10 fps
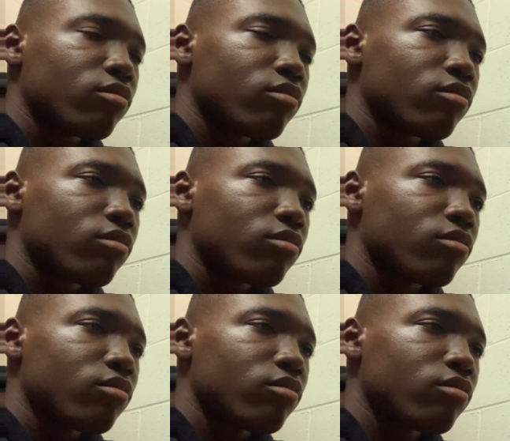
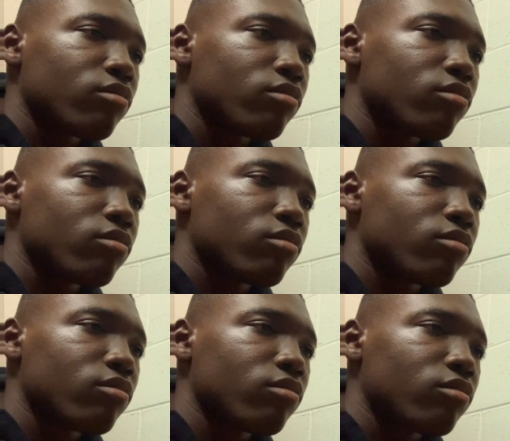
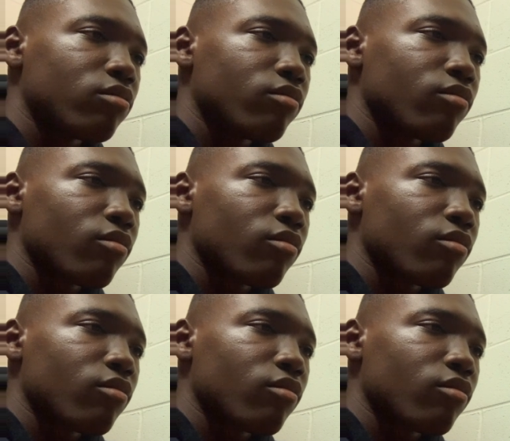[no speech]